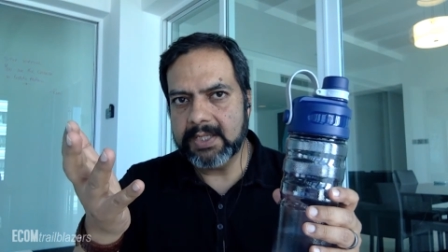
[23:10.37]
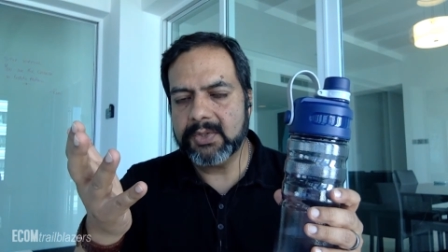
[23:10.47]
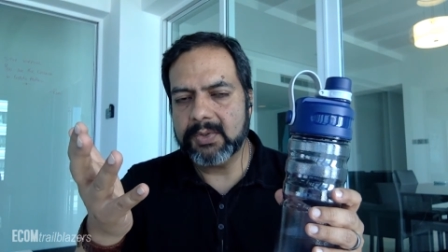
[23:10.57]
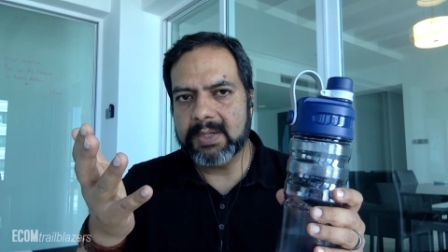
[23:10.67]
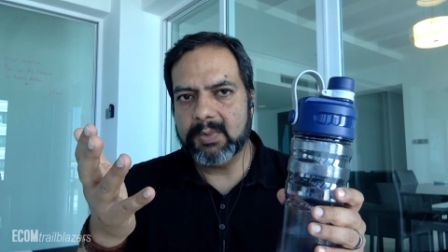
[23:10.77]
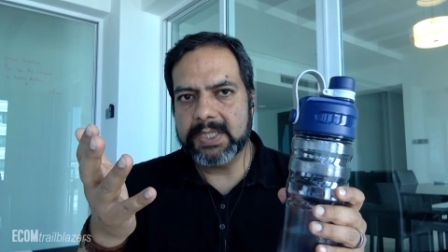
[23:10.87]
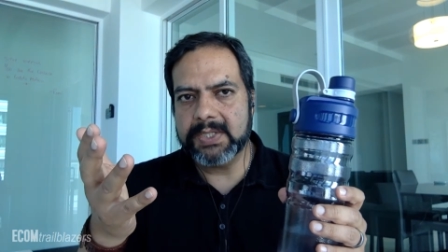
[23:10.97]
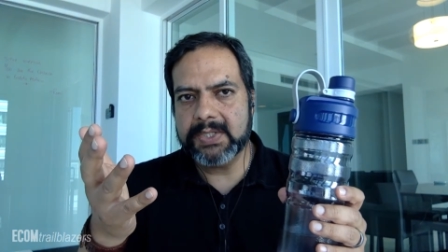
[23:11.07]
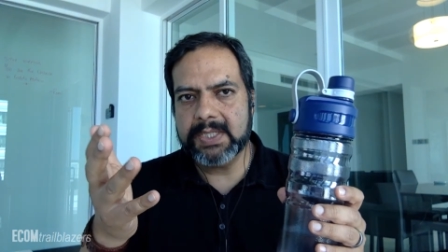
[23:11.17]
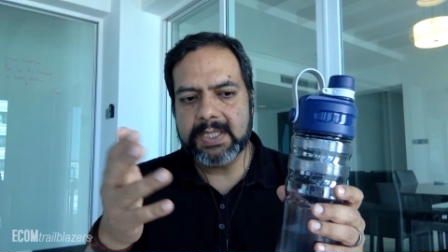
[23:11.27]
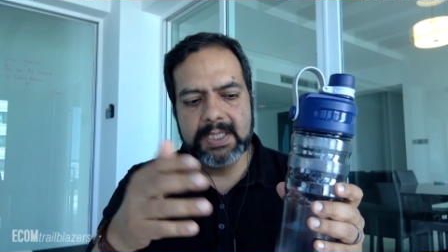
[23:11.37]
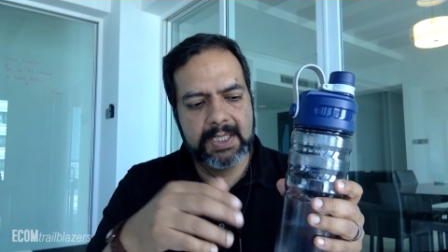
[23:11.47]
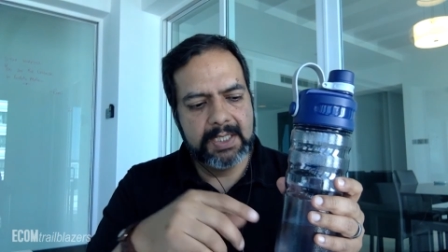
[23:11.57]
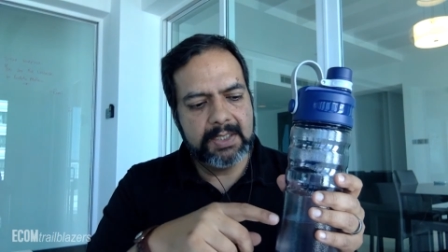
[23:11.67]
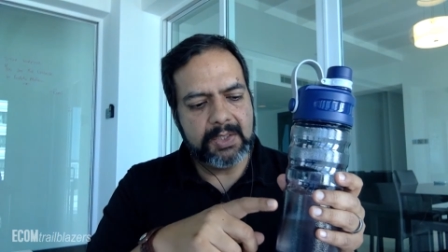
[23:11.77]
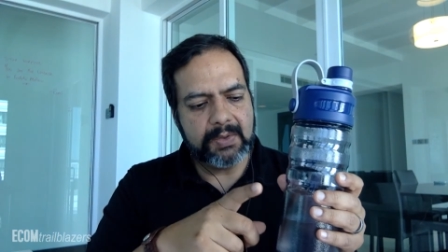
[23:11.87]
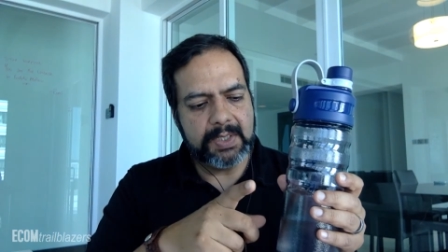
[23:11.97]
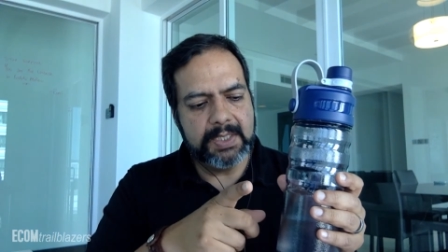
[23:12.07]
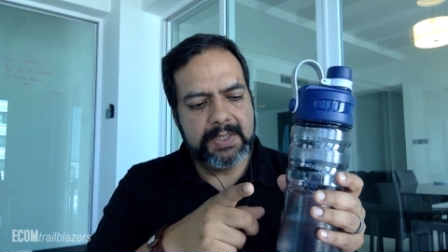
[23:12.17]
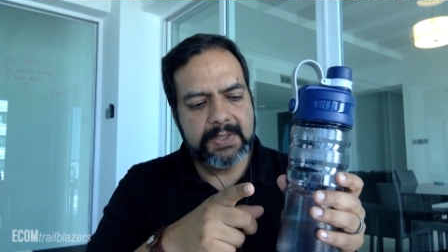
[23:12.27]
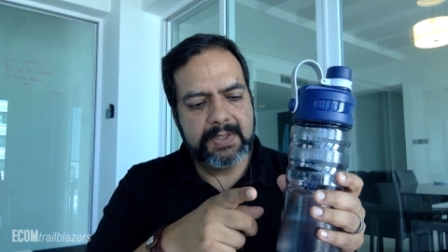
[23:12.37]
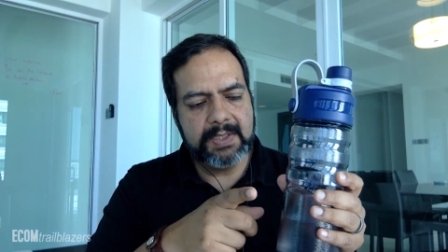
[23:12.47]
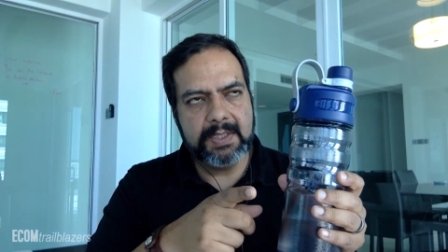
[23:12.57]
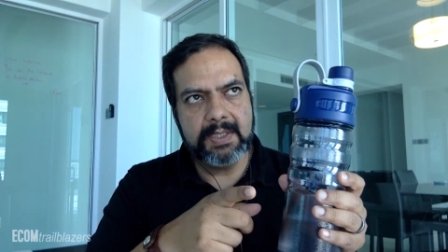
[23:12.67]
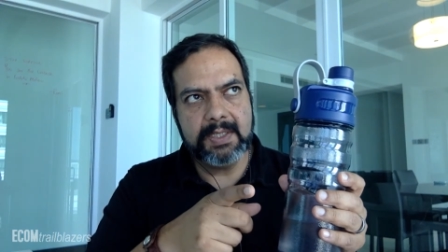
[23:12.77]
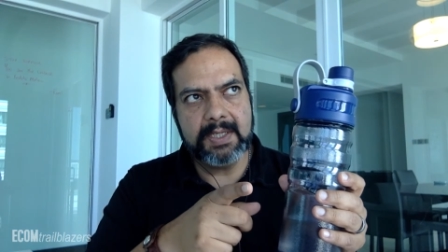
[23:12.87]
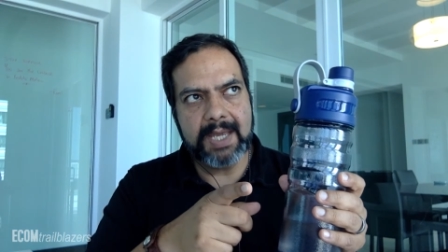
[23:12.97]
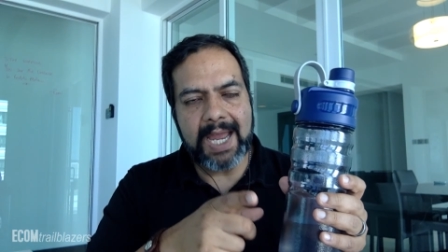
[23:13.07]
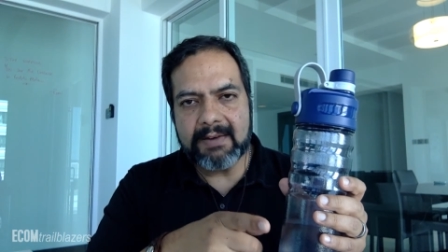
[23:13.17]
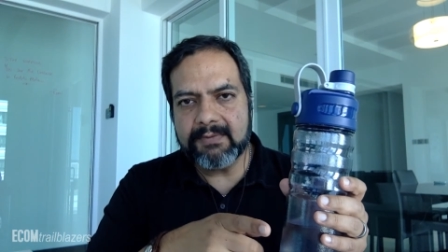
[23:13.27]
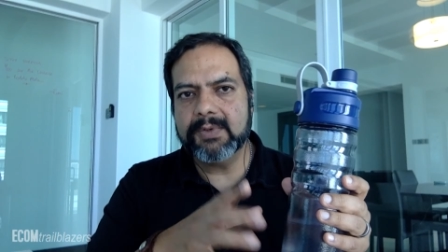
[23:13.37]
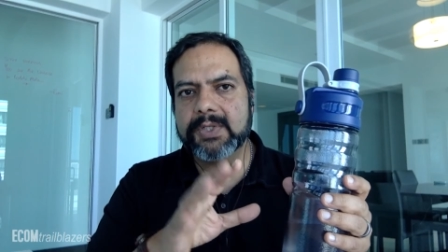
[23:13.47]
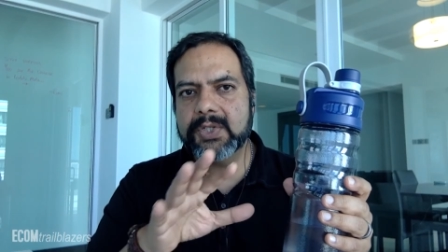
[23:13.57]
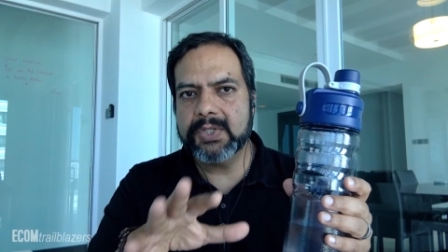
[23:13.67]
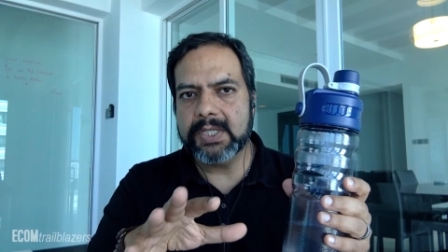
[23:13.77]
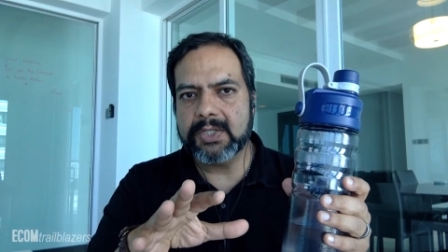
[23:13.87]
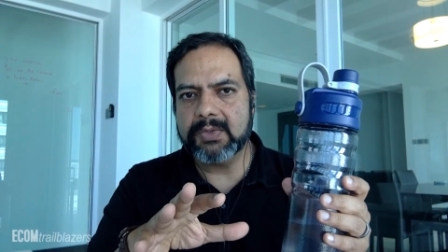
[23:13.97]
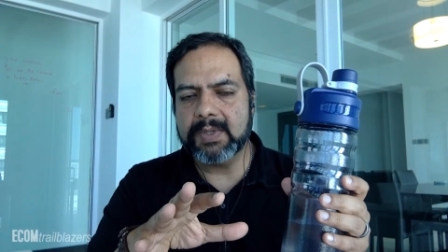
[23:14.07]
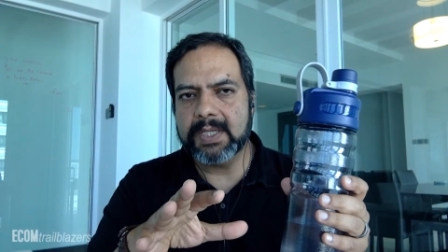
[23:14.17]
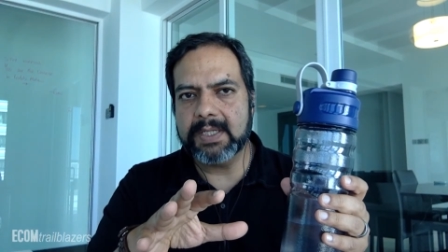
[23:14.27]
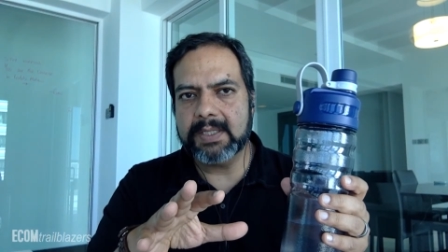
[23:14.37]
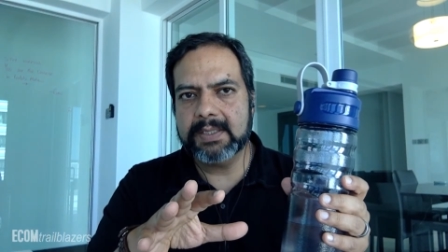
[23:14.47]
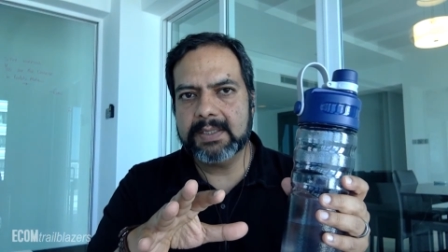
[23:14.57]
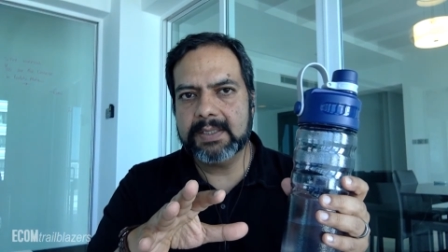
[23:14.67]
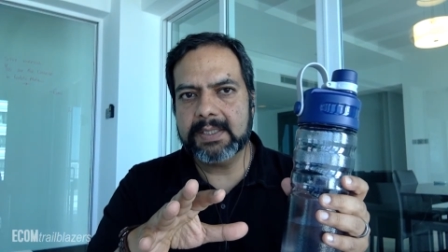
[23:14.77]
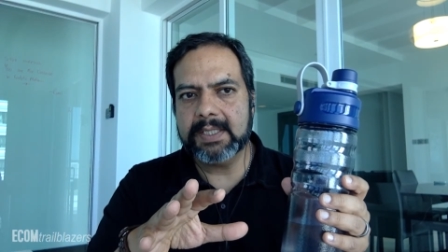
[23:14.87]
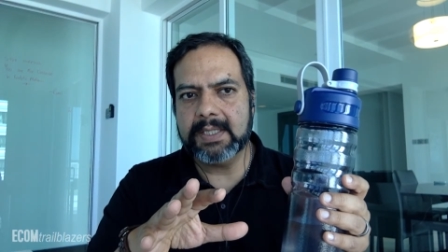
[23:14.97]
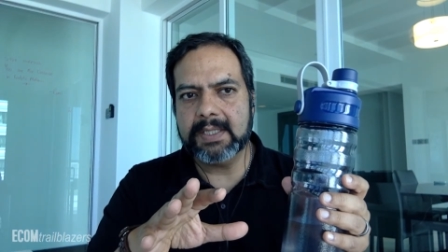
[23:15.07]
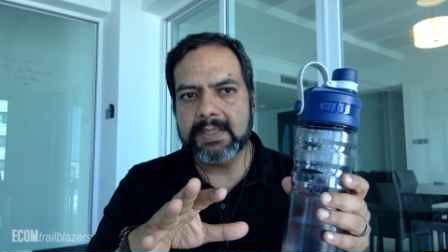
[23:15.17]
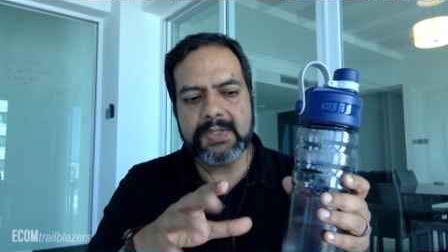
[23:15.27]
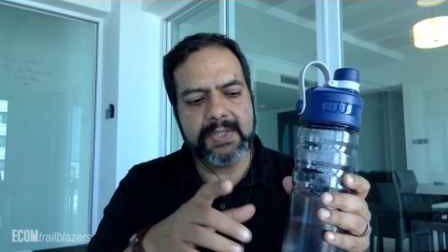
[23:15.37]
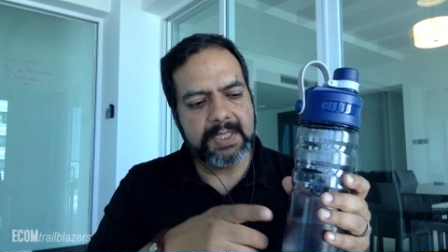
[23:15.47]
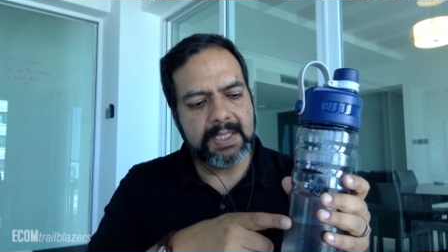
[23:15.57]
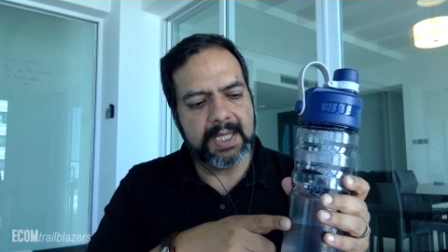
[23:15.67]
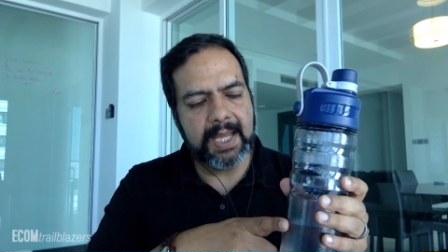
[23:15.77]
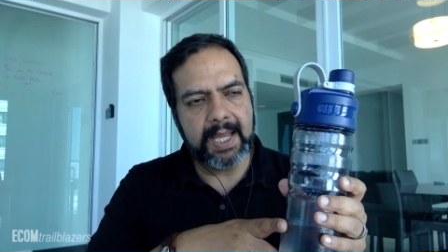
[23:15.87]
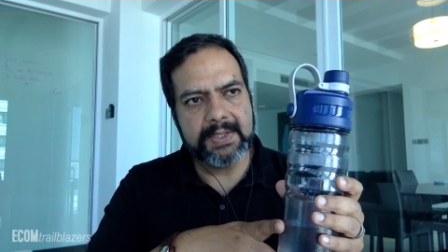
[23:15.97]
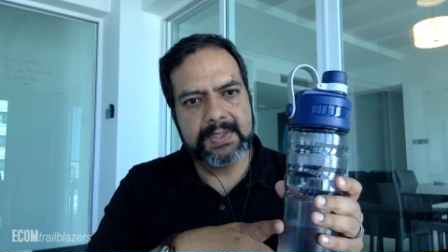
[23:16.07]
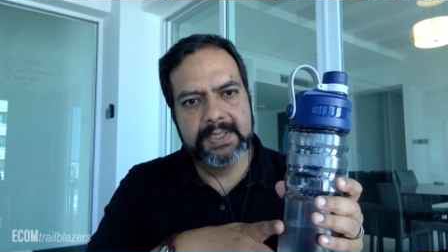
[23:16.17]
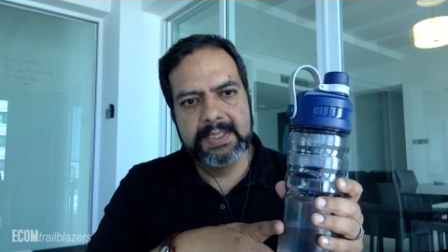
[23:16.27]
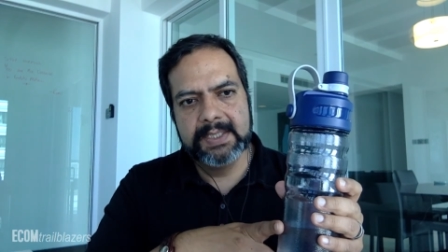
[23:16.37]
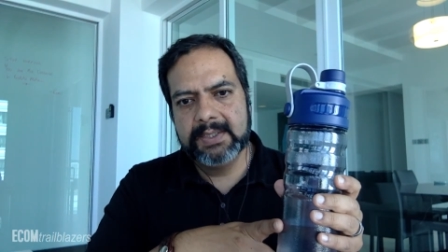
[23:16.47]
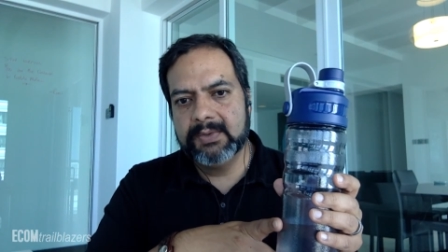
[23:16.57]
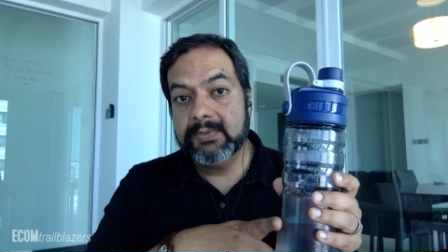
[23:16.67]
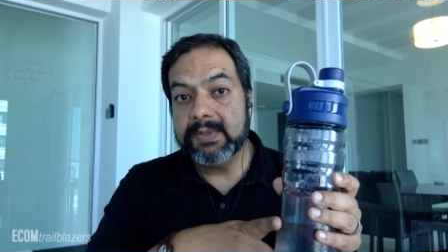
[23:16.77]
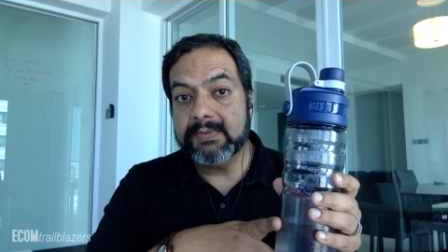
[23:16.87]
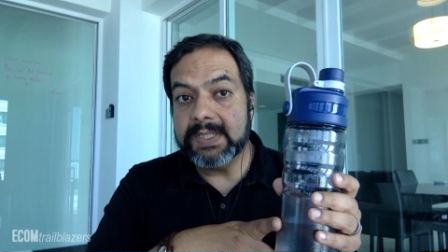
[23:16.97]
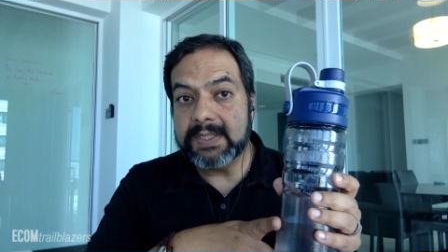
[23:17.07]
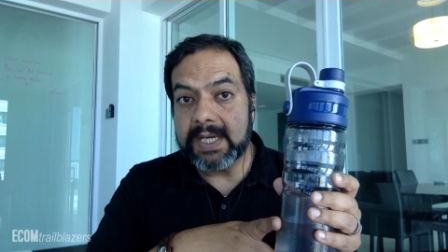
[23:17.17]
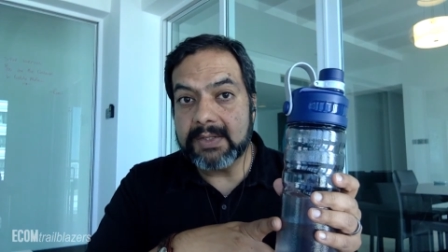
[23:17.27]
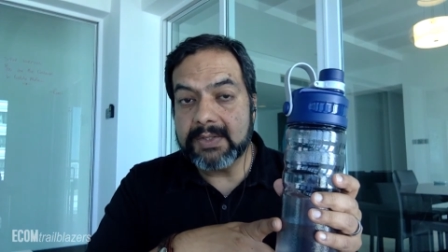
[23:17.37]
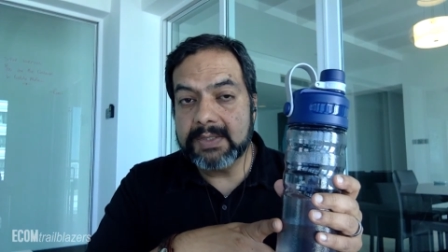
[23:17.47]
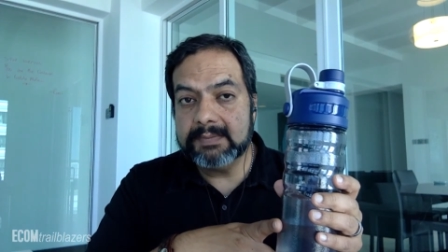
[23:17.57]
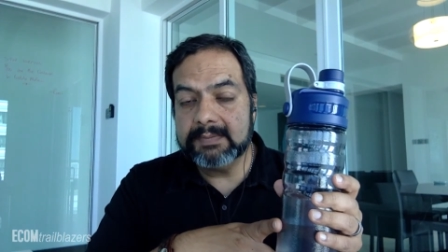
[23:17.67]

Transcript: So I want to see, is the average sales rank sitting at 50,000?